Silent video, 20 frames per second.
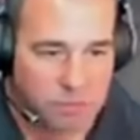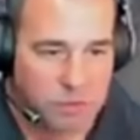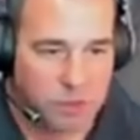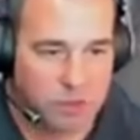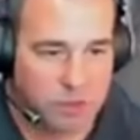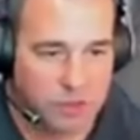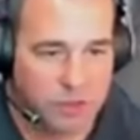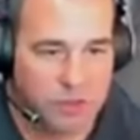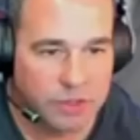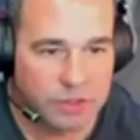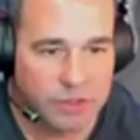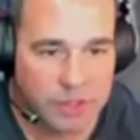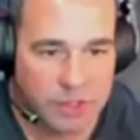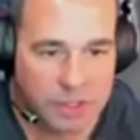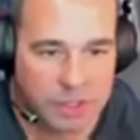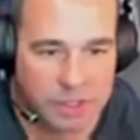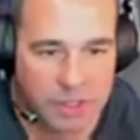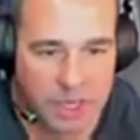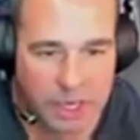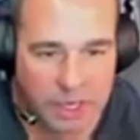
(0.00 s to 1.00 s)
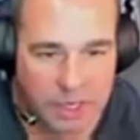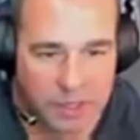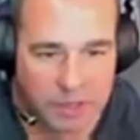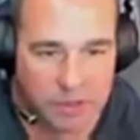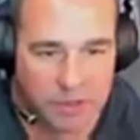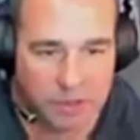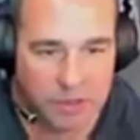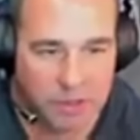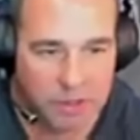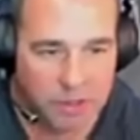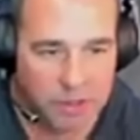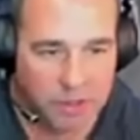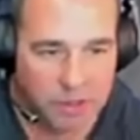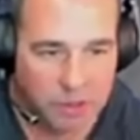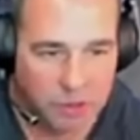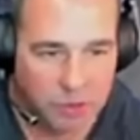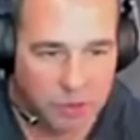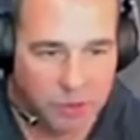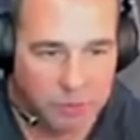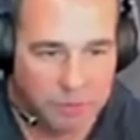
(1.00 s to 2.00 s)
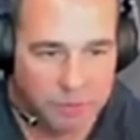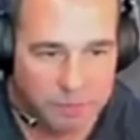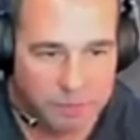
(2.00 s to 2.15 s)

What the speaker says: So this thing can handle a loop.